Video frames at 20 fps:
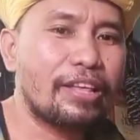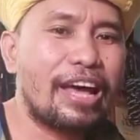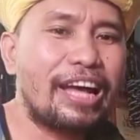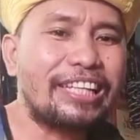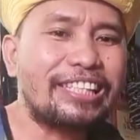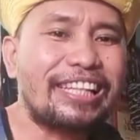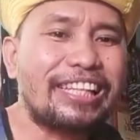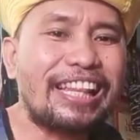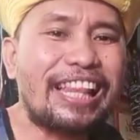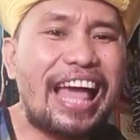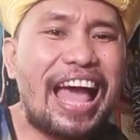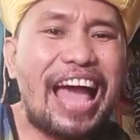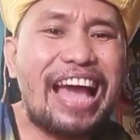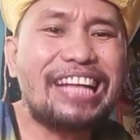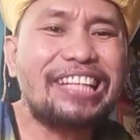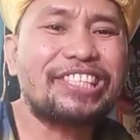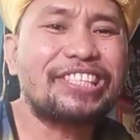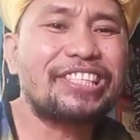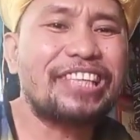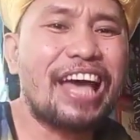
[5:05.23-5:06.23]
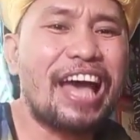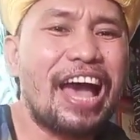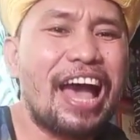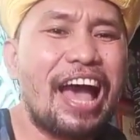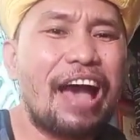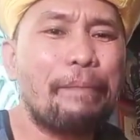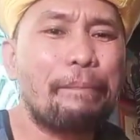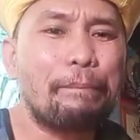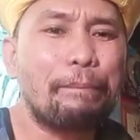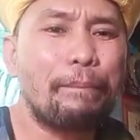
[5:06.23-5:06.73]
that lights
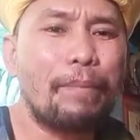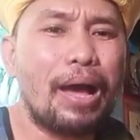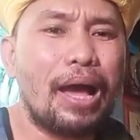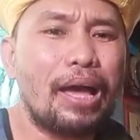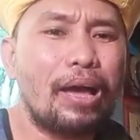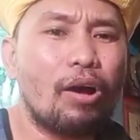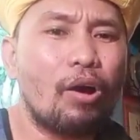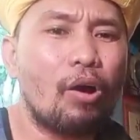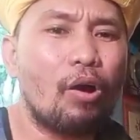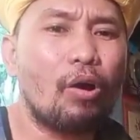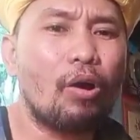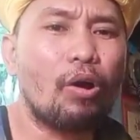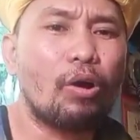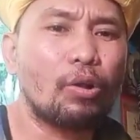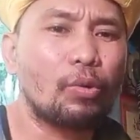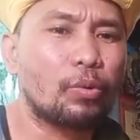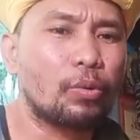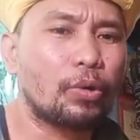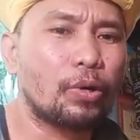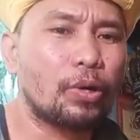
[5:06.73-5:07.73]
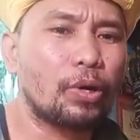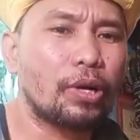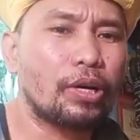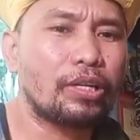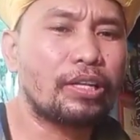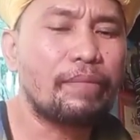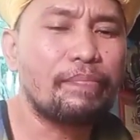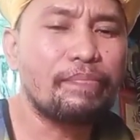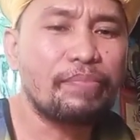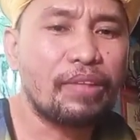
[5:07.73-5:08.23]
up my whole
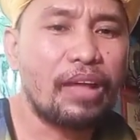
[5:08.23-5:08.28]
world.